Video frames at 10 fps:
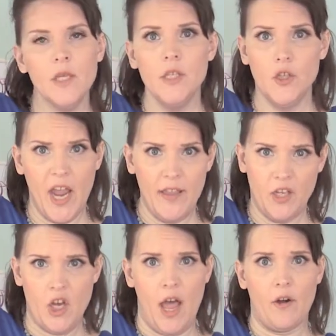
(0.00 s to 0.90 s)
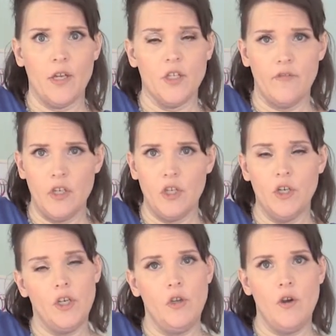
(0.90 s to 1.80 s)
is your 8th chakra. So if you
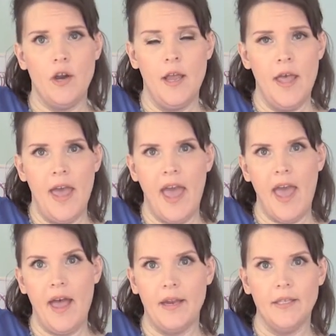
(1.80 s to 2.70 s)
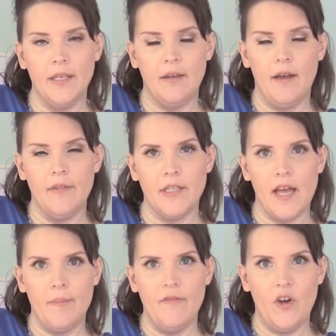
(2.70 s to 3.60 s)
turn your hand on the
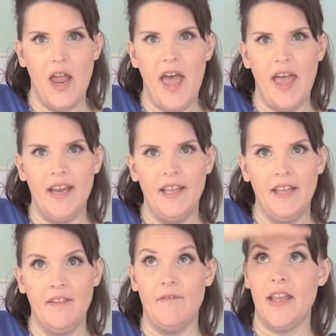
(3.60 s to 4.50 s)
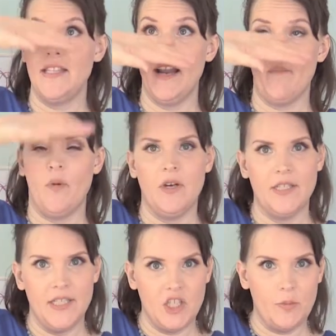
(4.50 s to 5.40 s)
top of your head, face it
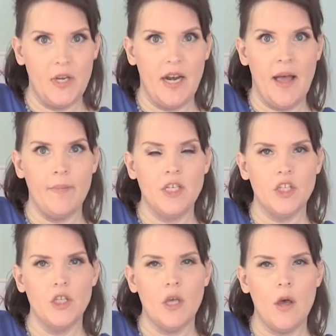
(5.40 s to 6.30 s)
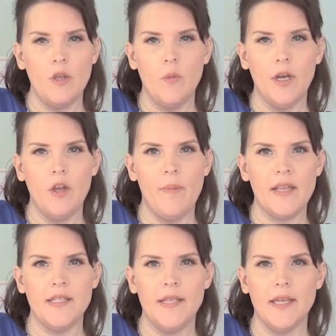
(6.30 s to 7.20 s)
upwards, and just put it up and just go. You want to go
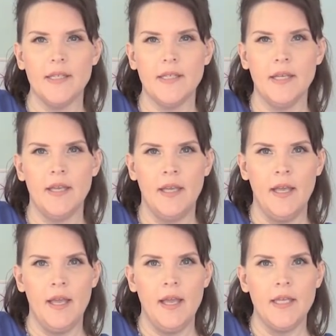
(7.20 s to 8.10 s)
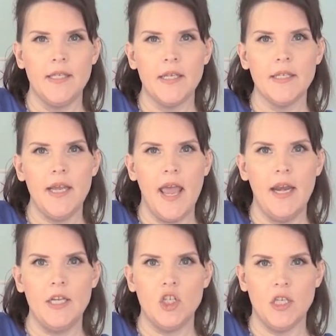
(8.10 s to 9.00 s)
about 6 to 8
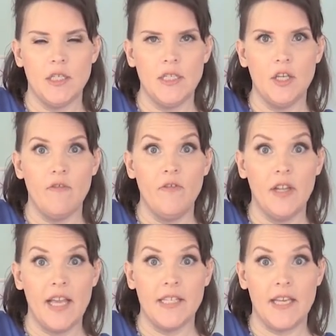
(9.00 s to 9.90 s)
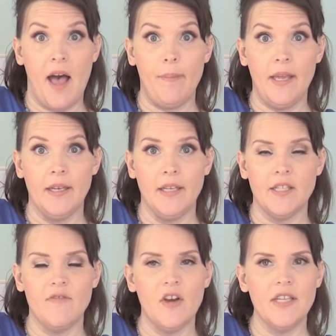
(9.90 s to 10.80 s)
inches until you feel like stopping.
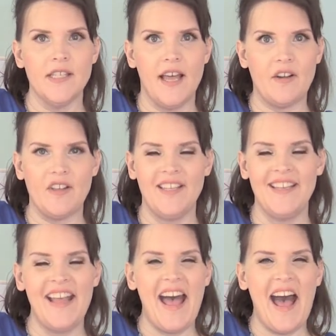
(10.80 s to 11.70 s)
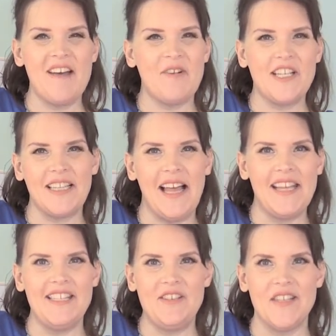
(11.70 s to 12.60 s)
It's very subtle. I watch
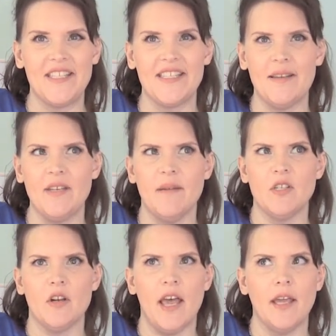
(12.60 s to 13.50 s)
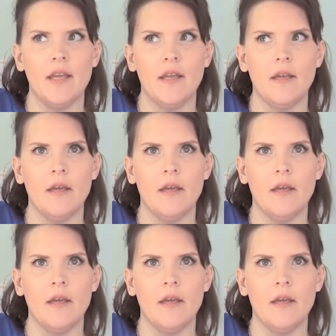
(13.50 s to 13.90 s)
clients do this, and sometimes they're like,